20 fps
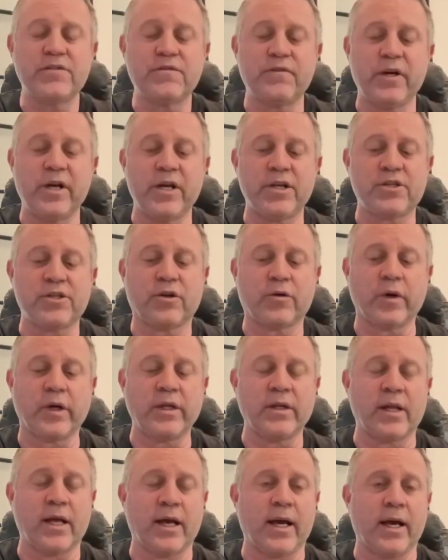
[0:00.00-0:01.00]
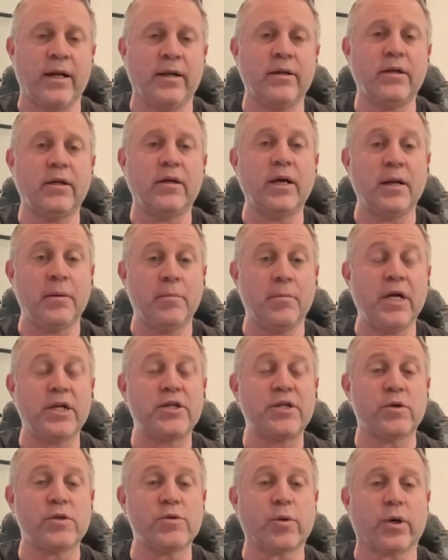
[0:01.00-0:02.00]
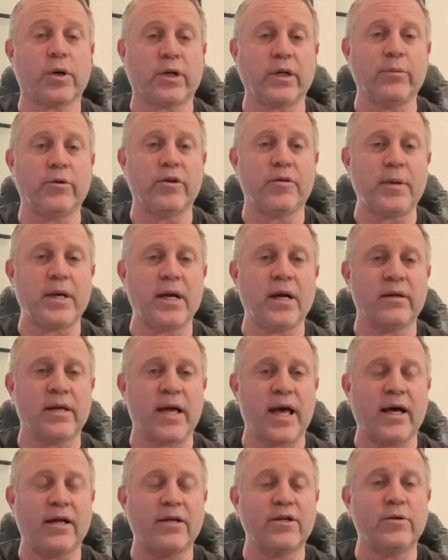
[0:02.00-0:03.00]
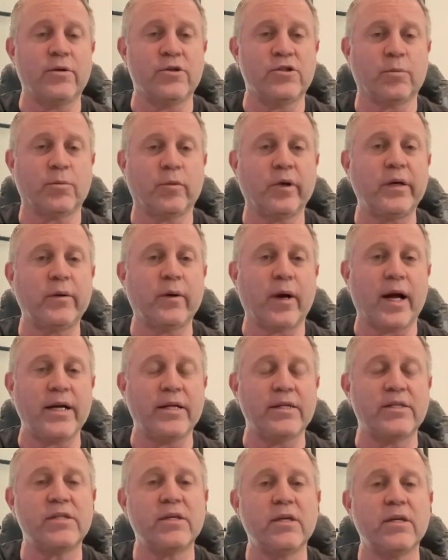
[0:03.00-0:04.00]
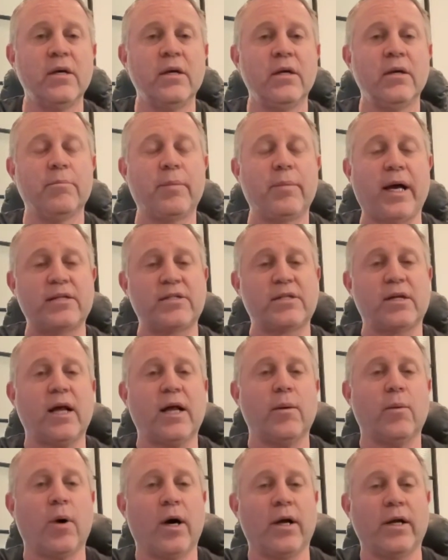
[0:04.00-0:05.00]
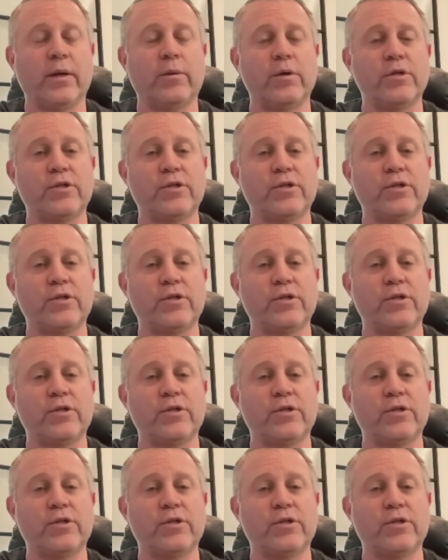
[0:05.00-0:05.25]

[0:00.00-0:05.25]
finished Greenland, and Mitch was working with me on that, doing some rewrites. Basil Iwanek was